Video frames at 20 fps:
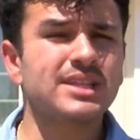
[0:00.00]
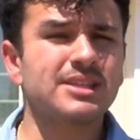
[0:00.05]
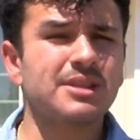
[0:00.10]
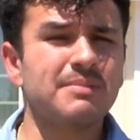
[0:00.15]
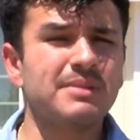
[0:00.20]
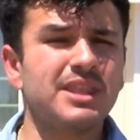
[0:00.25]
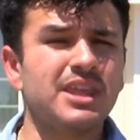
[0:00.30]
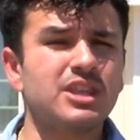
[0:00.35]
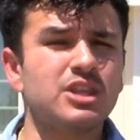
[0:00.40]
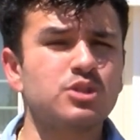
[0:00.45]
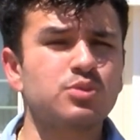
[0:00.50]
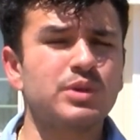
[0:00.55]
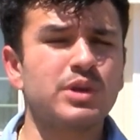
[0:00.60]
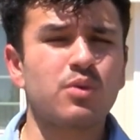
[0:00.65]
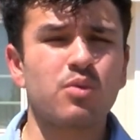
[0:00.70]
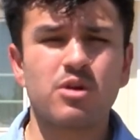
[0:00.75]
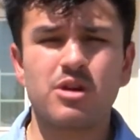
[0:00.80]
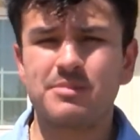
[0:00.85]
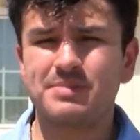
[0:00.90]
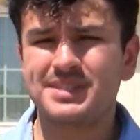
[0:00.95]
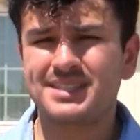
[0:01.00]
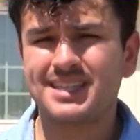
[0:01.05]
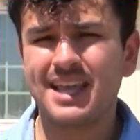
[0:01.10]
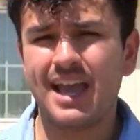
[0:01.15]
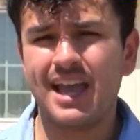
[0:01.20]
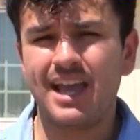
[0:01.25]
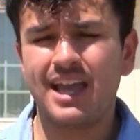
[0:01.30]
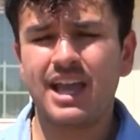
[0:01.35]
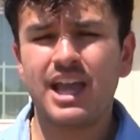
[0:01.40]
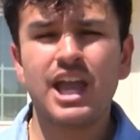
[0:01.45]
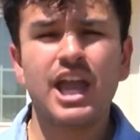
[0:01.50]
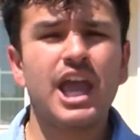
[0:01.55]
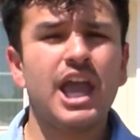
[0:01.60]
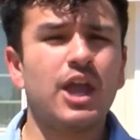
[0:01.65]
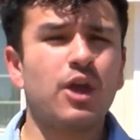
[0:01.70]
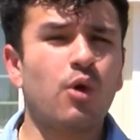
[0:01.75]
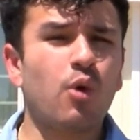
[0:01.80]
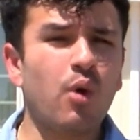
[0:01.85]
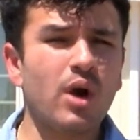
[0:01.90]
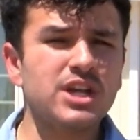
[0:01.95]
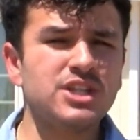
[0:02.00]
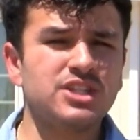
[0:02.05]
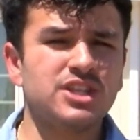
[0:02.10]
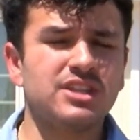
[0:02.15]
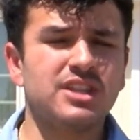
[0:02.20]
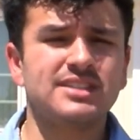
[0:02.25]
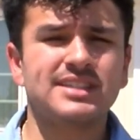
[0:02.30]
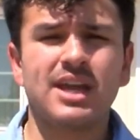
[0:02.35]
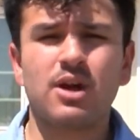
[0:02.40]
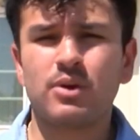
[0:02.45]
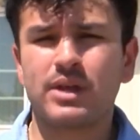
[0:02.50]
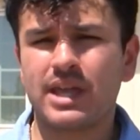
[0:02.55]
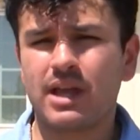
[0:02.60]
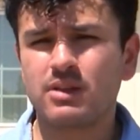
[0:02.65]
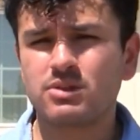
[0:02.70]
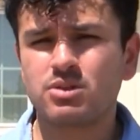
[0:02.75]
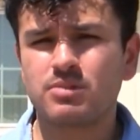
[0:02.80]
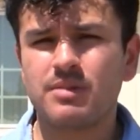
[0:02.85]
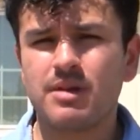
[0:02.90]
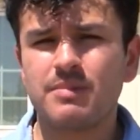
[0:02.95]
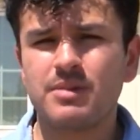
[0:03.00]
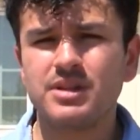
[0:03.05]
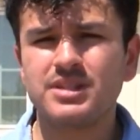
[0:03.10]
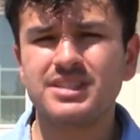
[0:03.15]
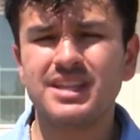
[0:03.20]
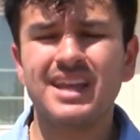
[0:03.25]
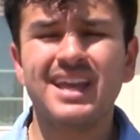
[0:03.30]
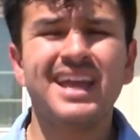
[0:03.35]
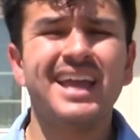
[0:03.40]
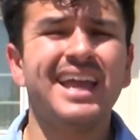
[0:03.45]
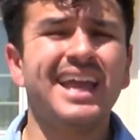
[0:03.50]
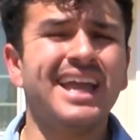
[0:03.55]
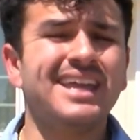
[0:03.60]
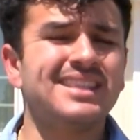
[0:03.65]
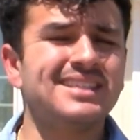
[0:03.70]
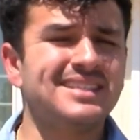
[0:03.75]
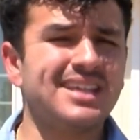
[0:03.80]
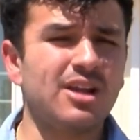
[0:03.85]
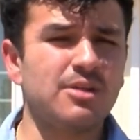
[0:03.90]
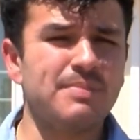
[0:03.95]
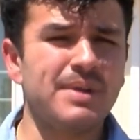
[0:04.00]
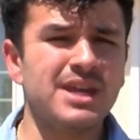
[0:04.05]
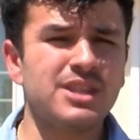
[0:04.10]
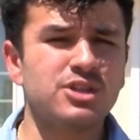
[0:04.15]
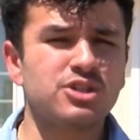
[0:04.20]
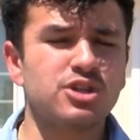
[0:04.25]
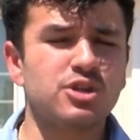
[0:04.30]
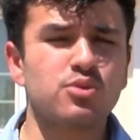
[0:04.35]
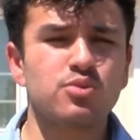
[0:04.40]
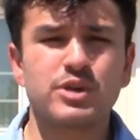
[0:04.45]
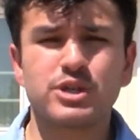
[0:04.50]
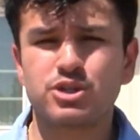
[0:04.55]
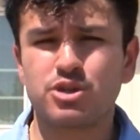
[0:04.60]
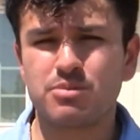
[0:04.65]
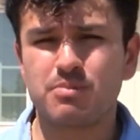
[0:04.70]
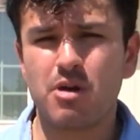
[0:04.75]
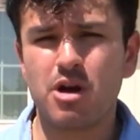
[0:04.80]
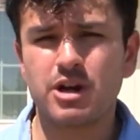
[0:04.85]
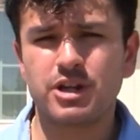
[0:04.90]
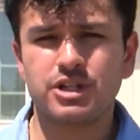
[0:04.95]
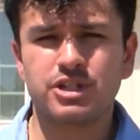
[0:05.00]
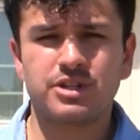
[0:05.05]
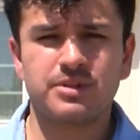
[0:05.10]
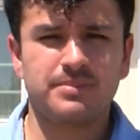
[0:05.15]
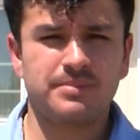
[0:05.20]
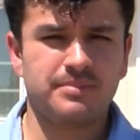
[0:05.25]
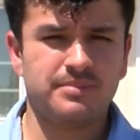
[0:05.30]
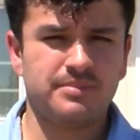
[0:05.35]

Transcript: at the meeting this week were upset and questioned the town council members and the town manager, Richard Marsh.